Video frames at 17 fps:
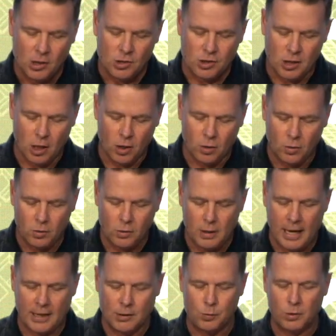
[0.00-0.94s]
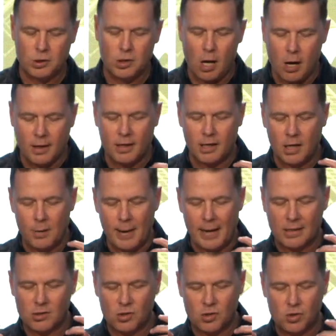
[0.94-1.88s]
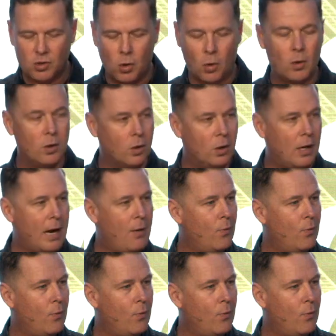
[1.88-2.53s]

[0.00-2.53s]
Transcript: So, as we're talking about soil,